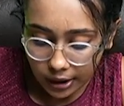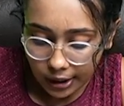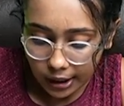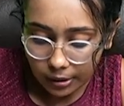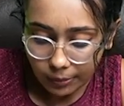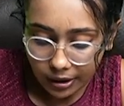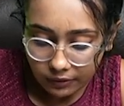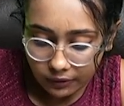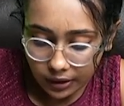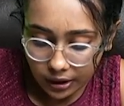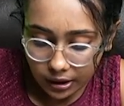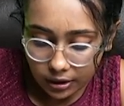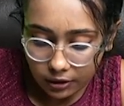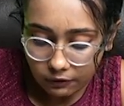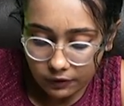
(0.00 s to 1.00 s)
N by V,
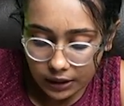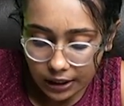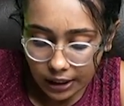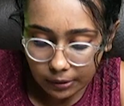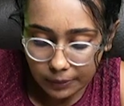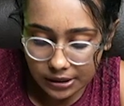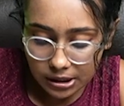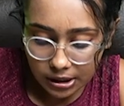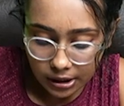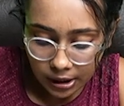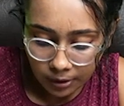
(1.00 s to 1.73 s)
the V can be taken